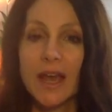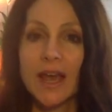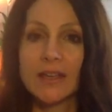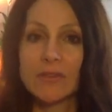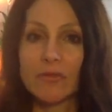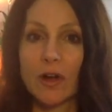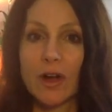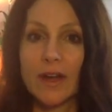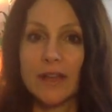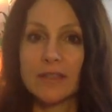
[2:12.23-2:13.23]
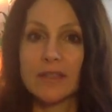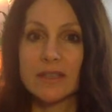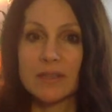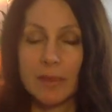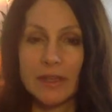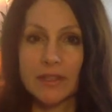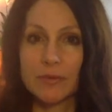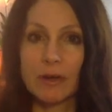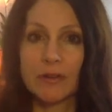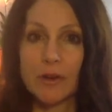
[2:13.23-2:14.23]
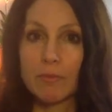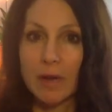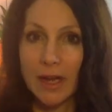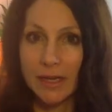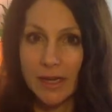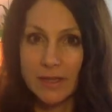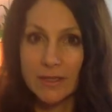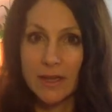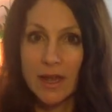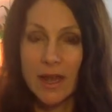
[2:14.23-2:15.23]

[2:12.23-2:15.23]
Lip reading: as far as the space around our bodies